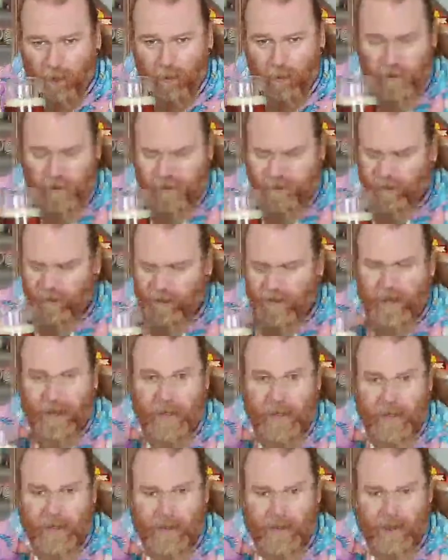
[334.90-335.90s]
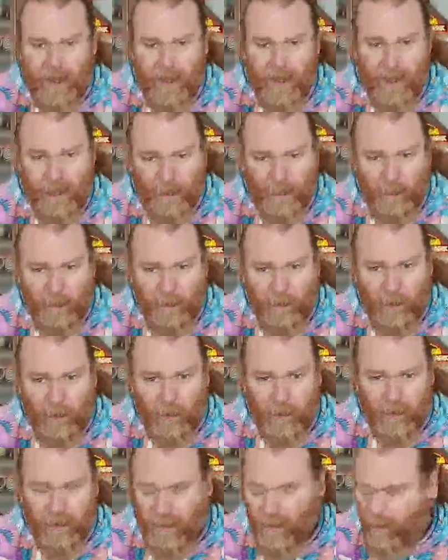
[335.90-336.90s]
Well, it's very nice. I hope you've
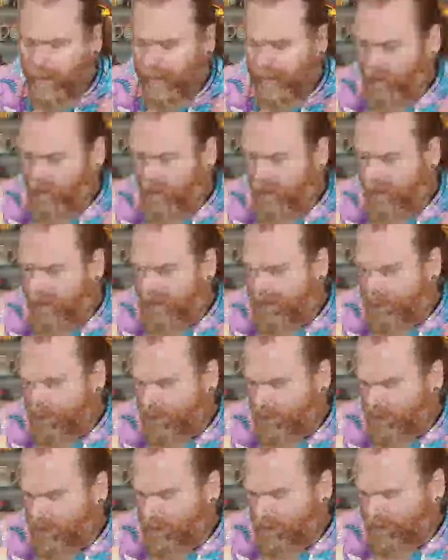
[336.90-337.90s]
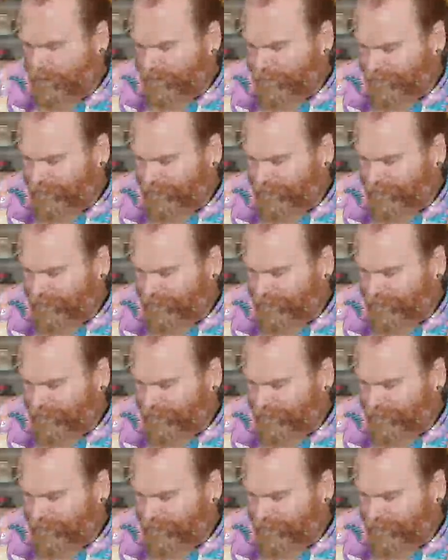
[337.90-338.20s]
got a beer, whoever's watching.